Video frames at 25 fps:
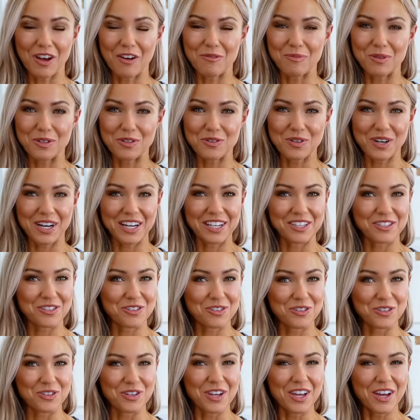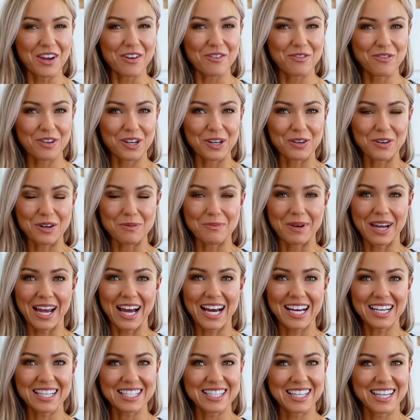have been trying to figure out my
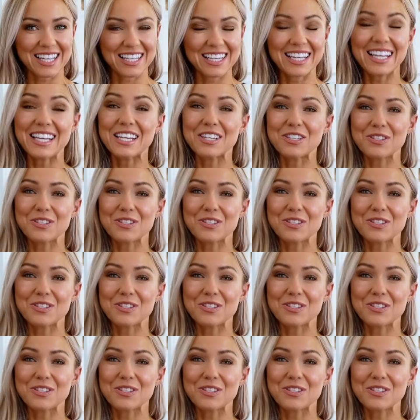accent.